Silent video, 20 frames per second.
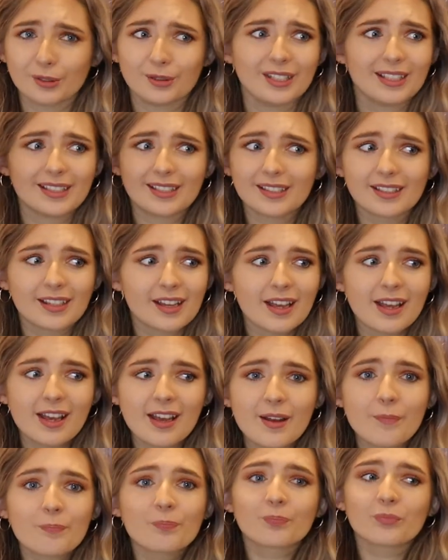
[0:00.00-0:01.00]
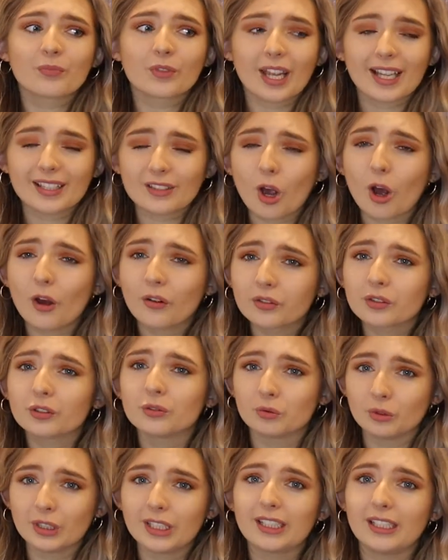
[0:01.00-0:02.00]
It's often
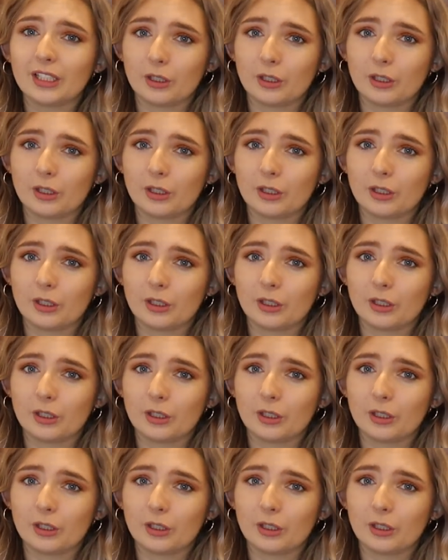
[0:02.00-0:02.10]
really